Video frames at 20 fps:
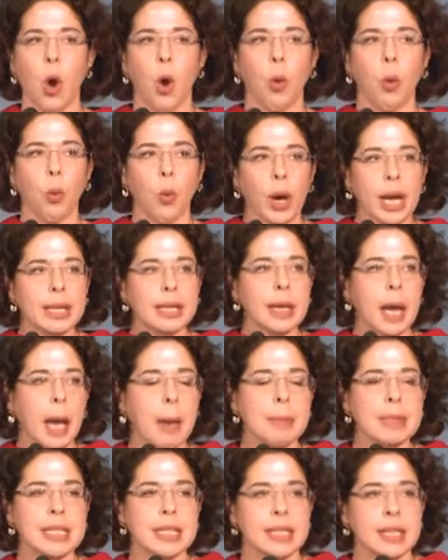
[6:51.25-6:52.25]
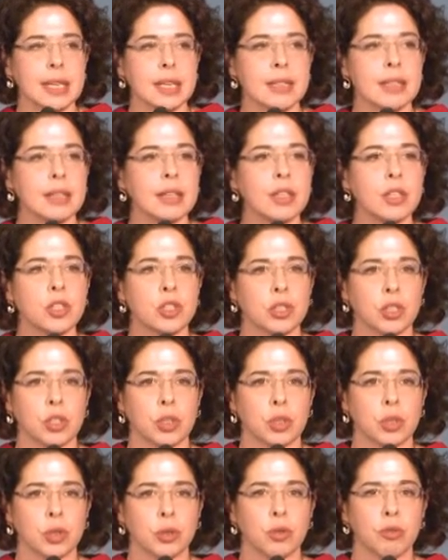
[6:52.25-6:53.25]
what comes easily to
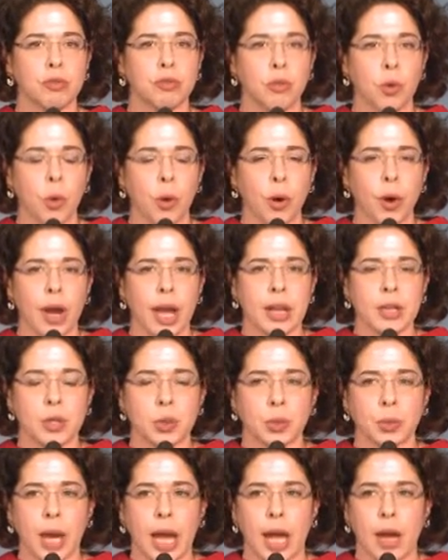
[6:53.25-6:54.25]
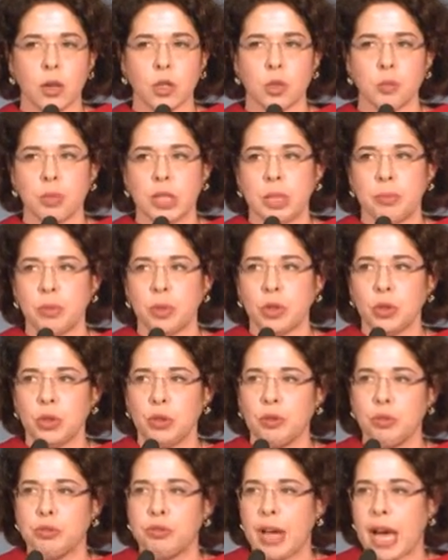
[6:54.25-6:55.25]
you for and around people
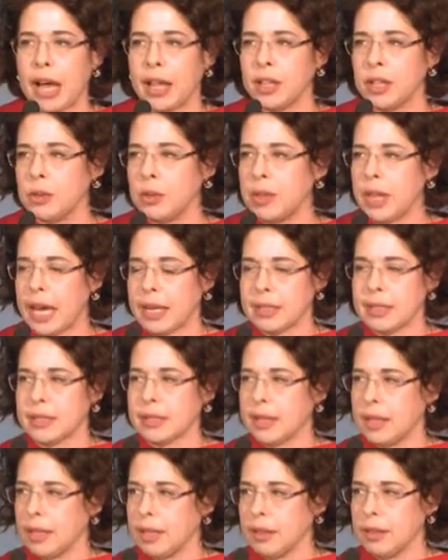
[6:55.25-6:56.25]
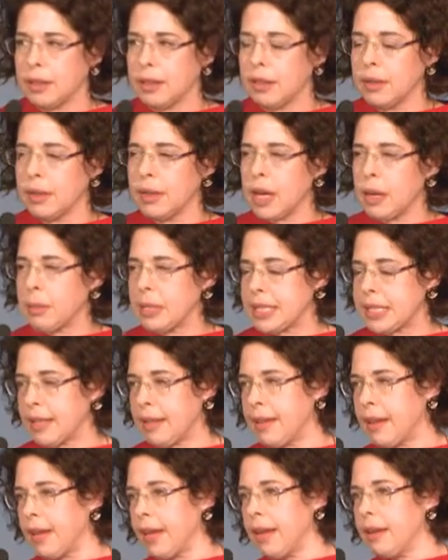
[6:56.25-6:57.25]
who value that skill. I'm gonna say
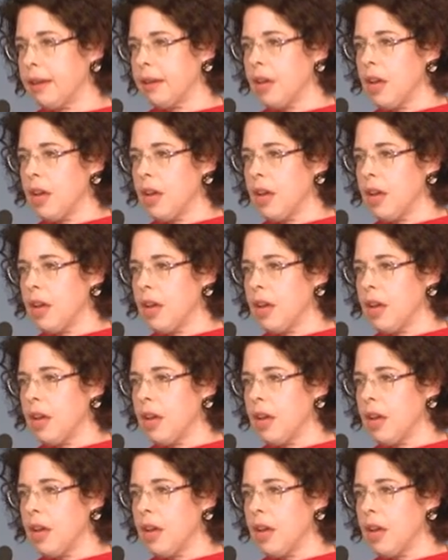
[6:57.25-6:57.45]
that again.